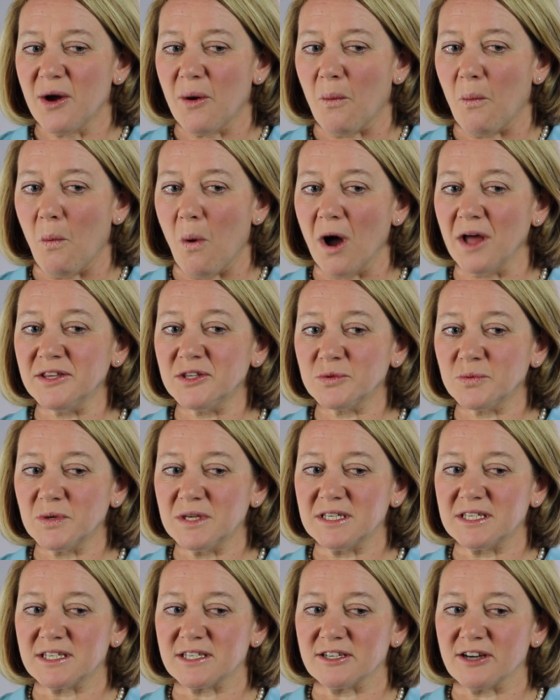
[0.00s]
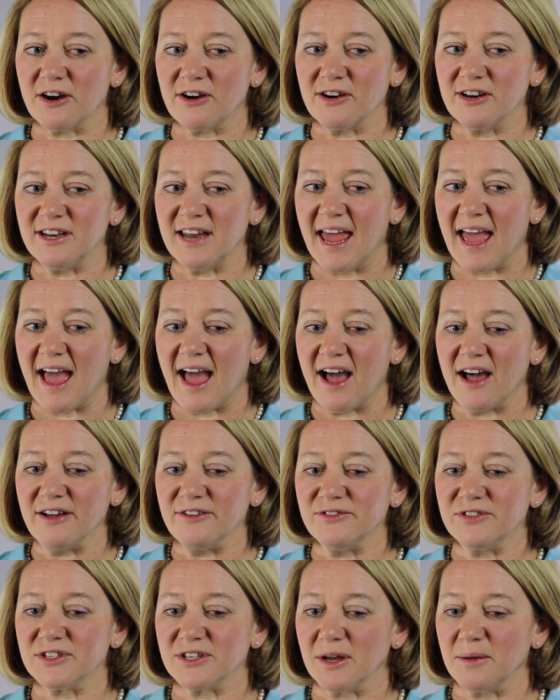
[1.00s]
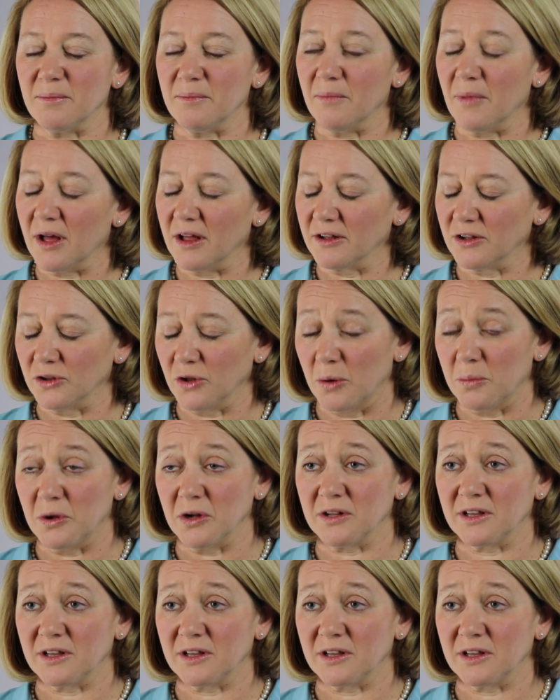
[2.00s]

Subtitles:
once we started to have some global